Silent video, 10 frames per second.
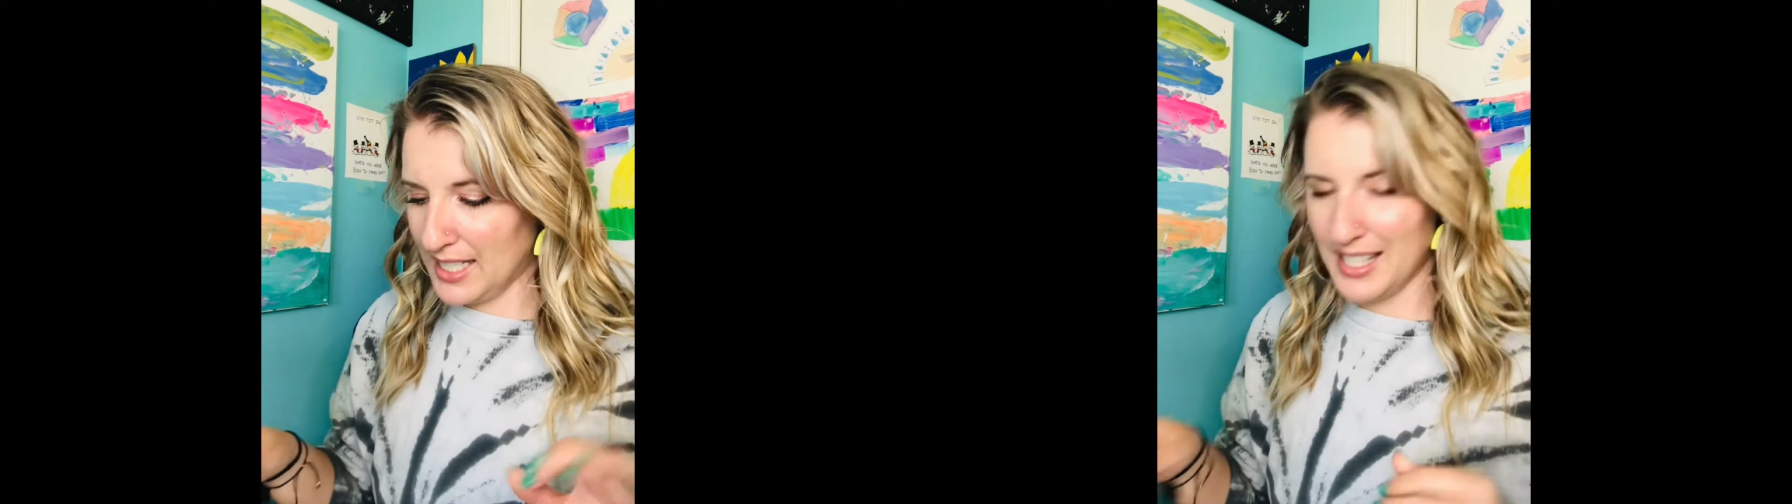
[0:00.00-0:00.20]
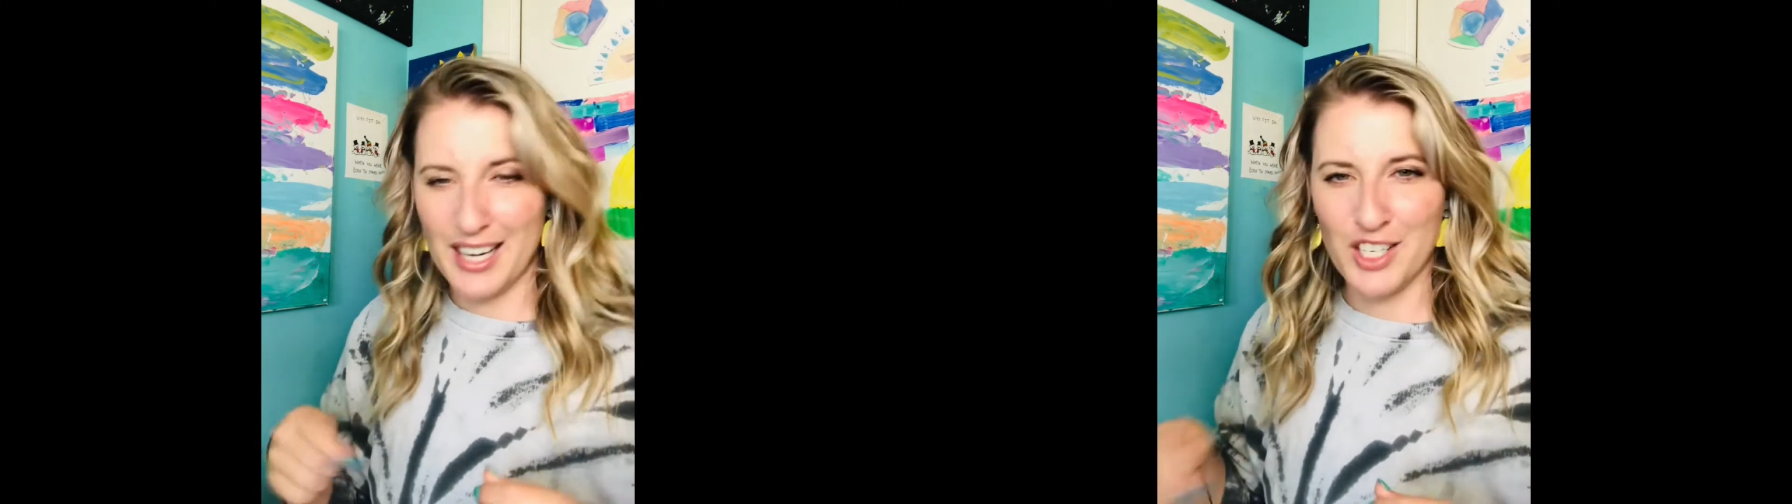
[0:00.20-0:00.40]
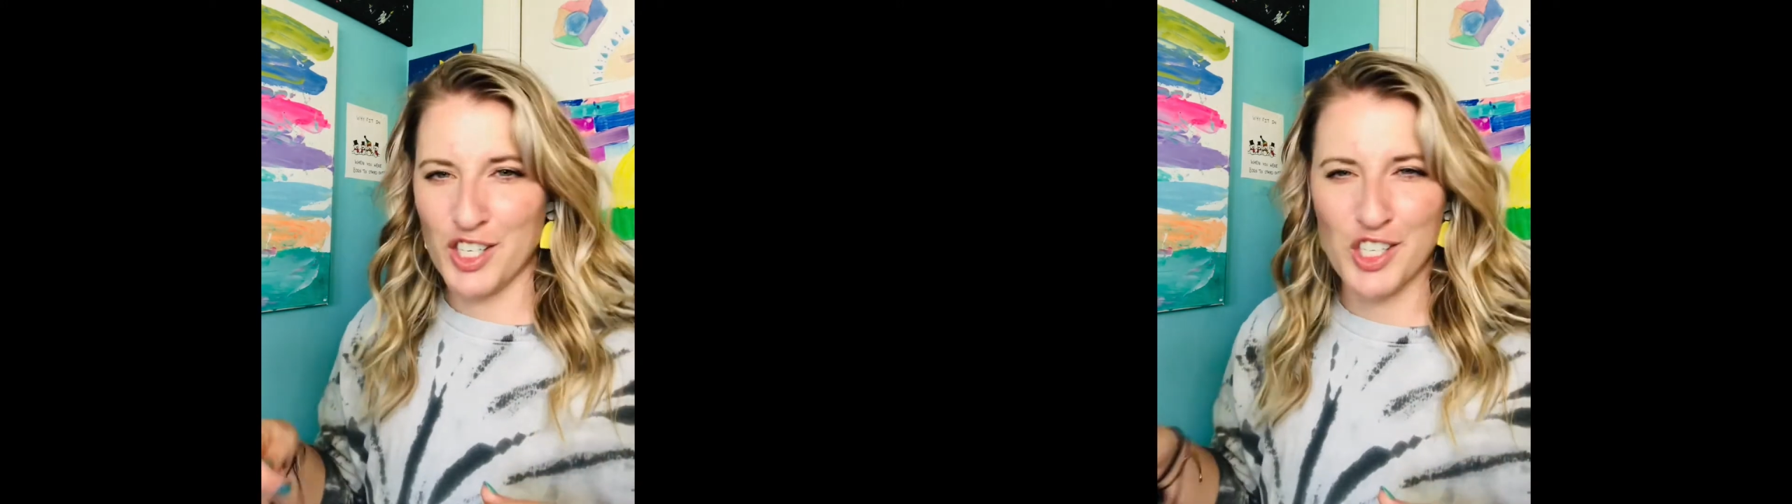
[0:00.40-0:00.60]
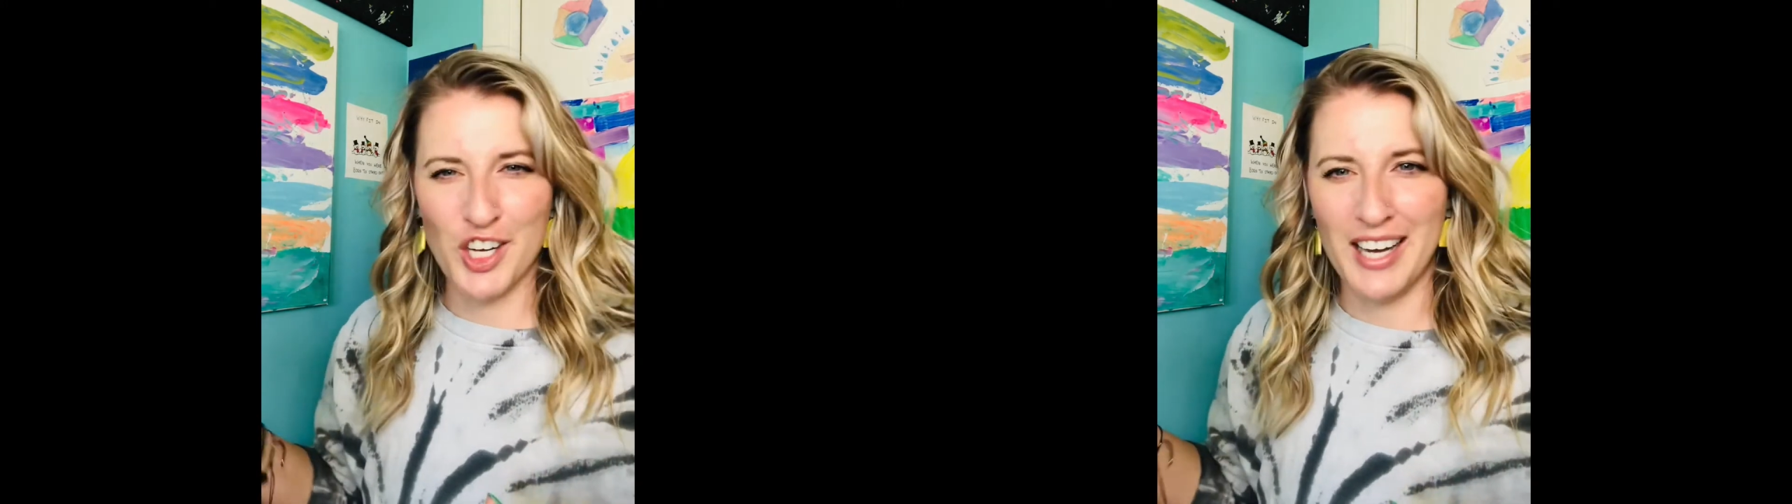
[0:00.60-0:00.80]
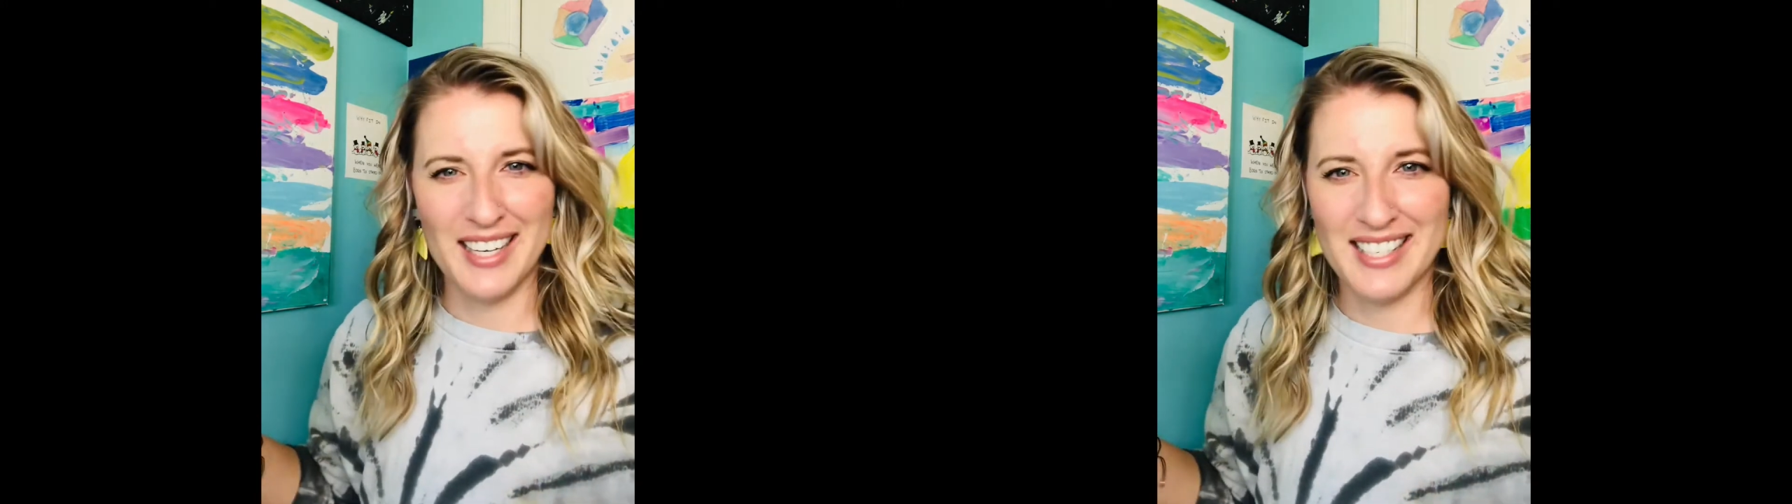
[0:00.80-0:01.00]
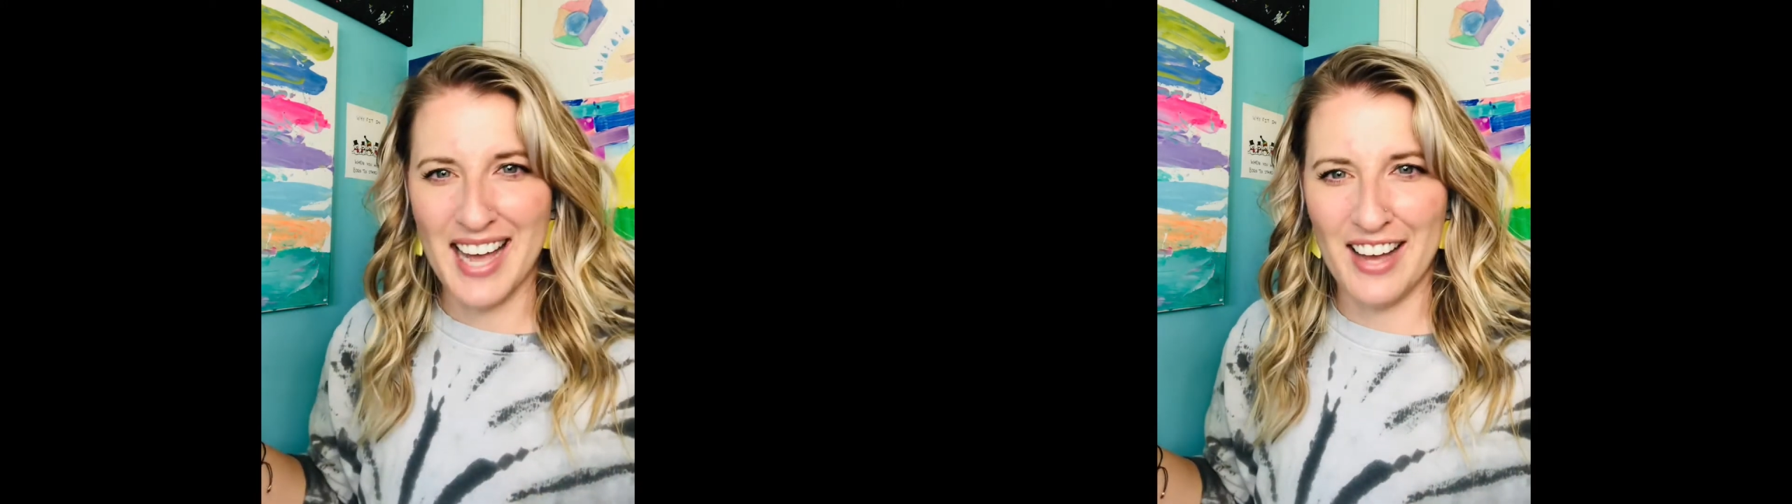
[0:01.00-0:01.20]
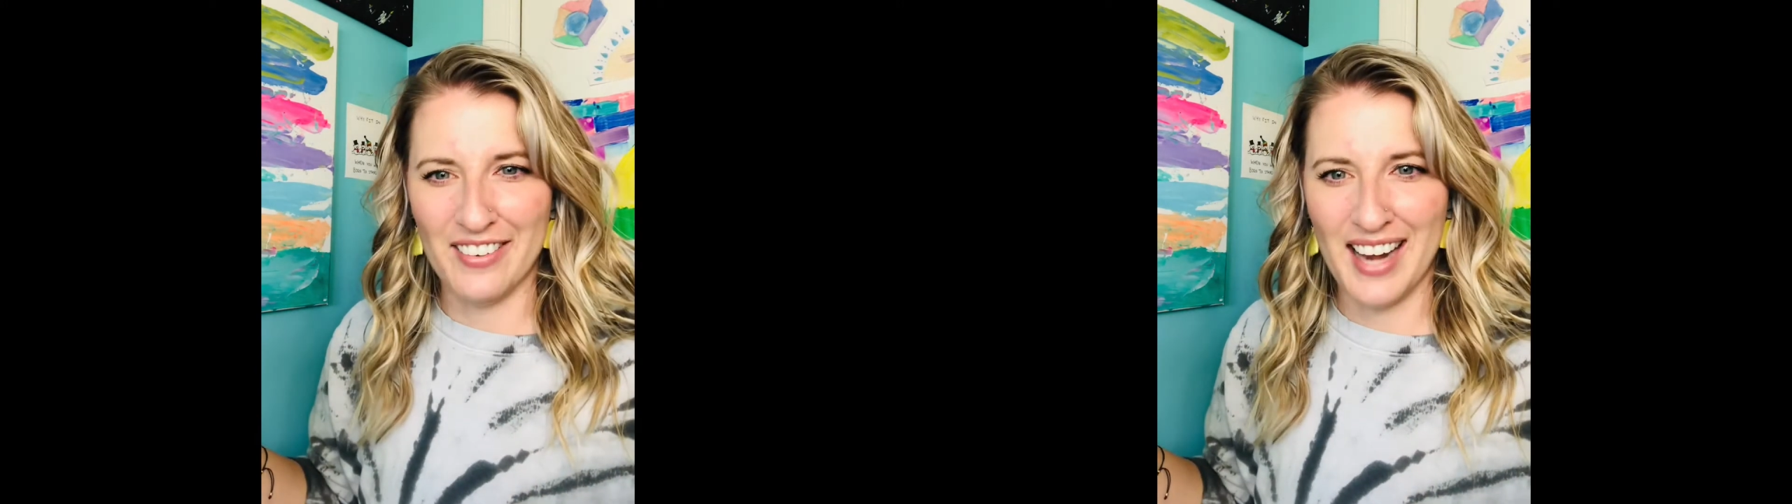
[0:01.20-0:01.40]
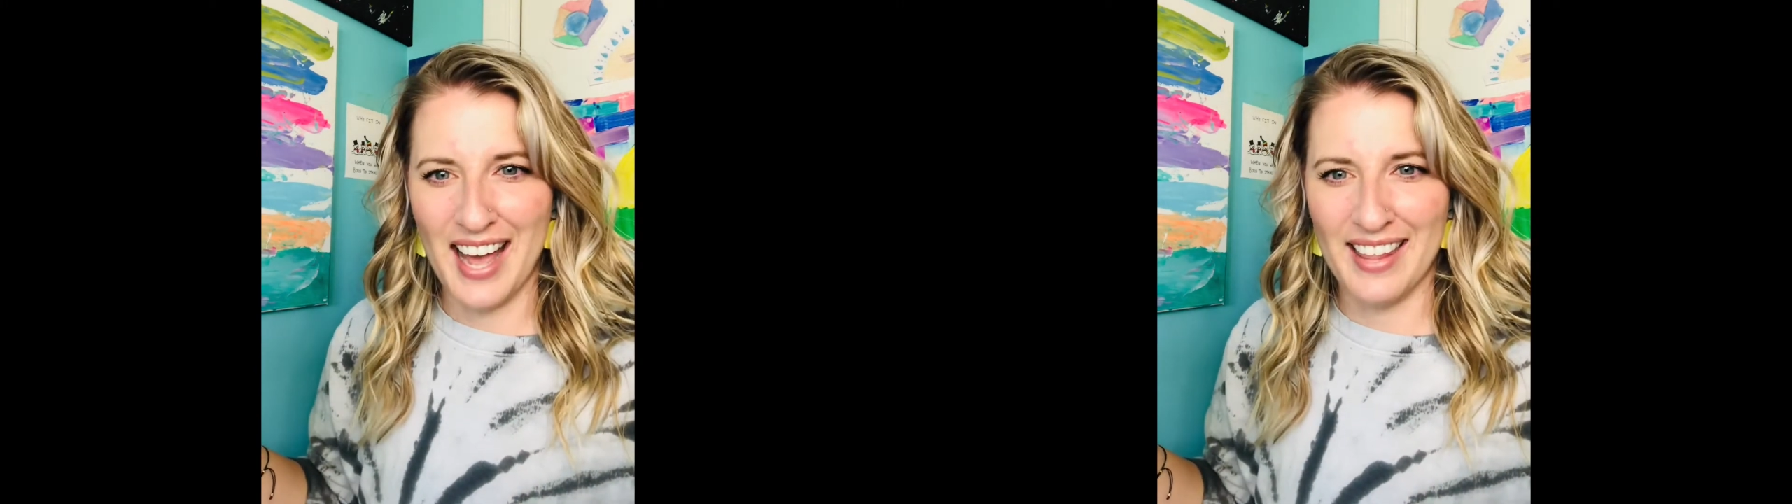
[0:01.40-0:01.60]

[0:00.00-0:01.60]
that I just jotted down